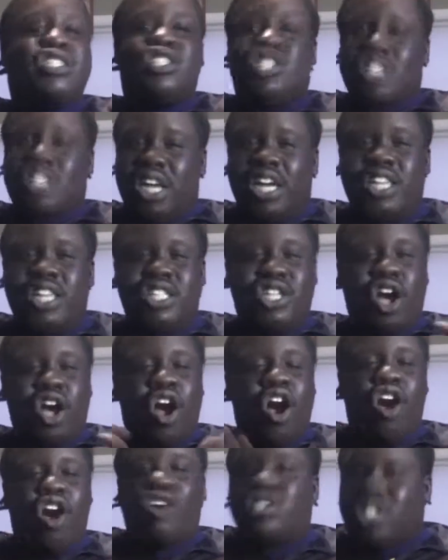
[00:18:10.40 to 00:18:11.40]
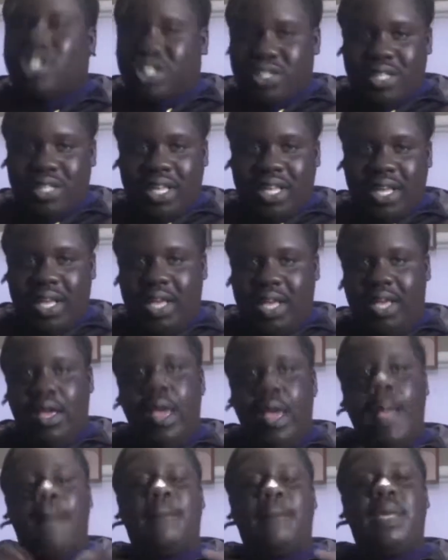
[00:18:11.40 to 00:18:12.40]
judge
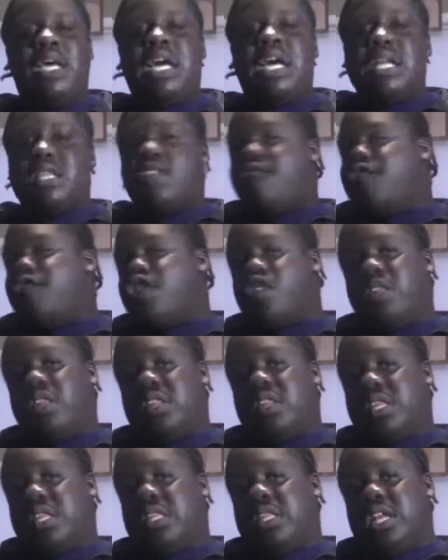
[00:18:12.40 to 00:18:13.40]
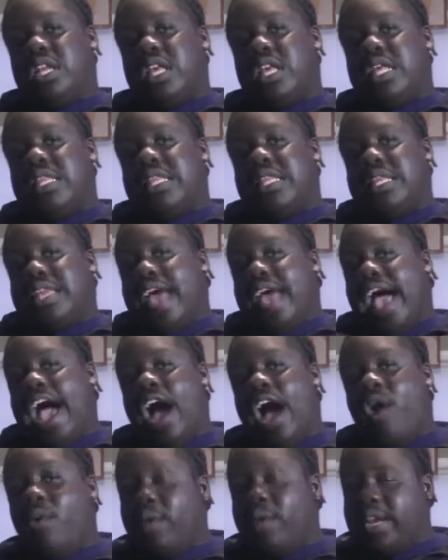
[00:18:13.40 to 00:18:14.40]
harshly because the first season isn't
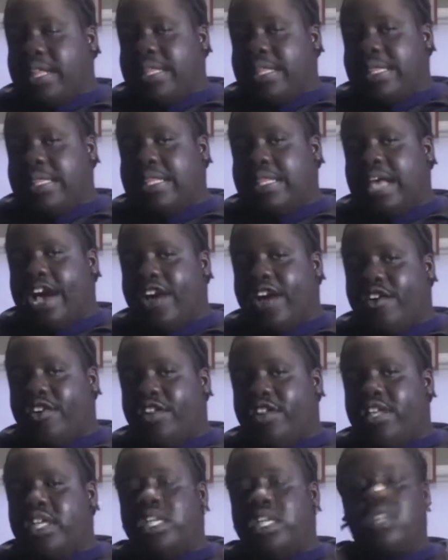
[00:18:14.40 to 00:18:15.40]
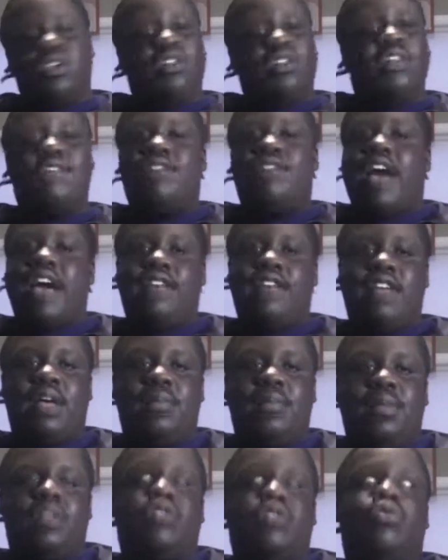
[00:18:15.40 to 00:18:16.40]
out in its entirety. It's only 5
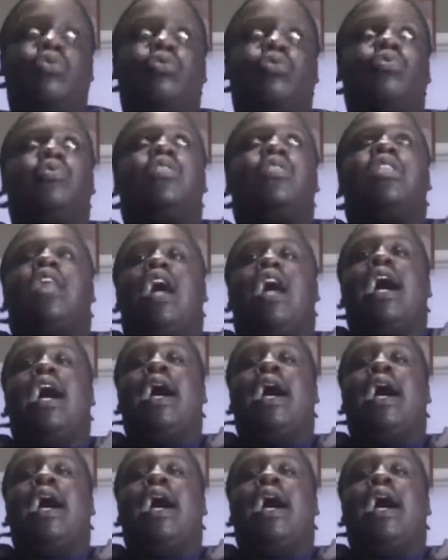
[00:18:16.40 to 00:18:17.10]
episodes.